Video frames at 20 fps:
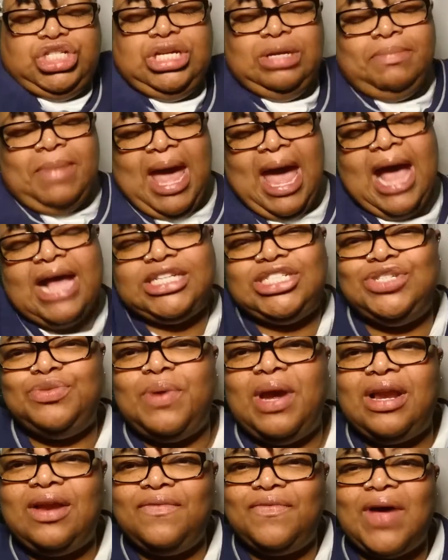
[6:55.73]
she mad, she
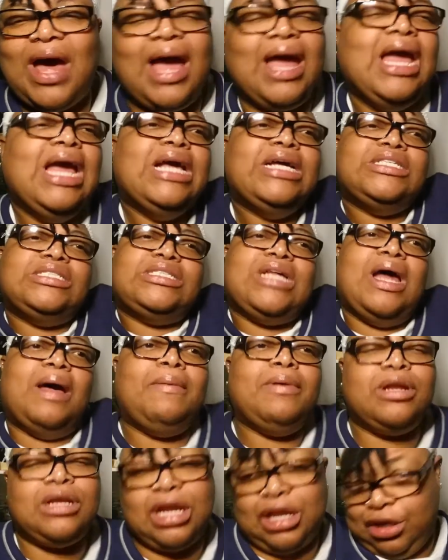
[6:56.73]
ready to fight.
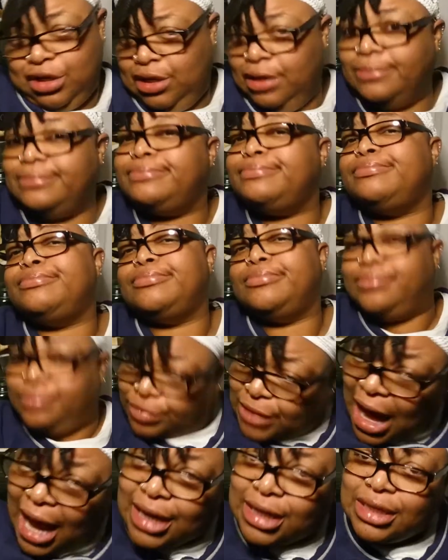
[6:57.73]
So
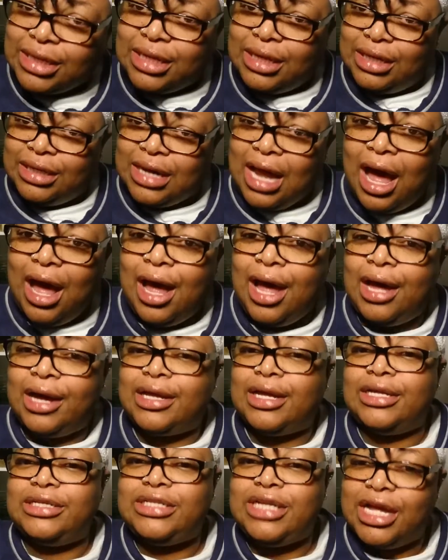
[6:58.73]
Dr.
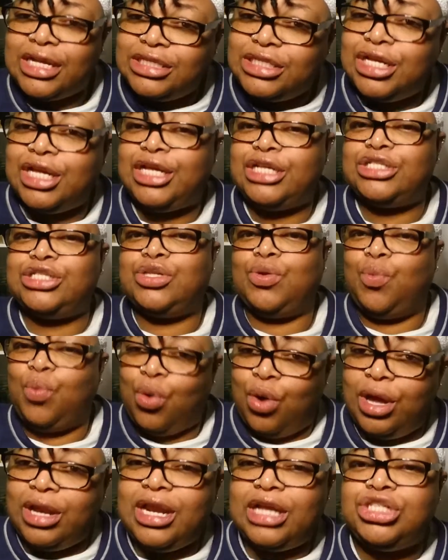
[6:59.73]
Contessa is the
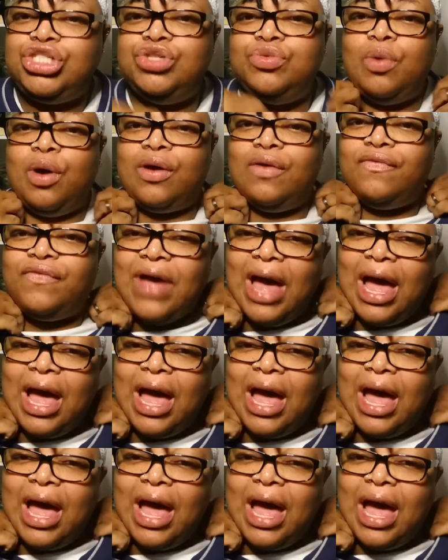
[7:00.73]
one that you want to